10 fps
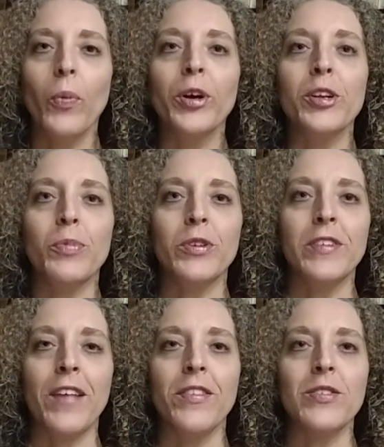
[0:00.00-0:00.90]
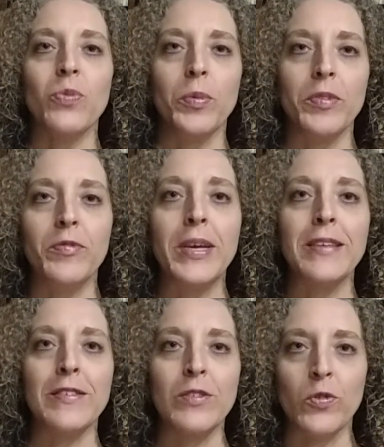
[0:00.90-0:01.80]
We're going to pretend the swarm of
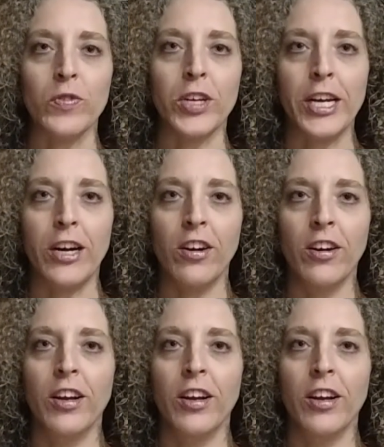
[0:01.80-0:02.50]
bees is over here.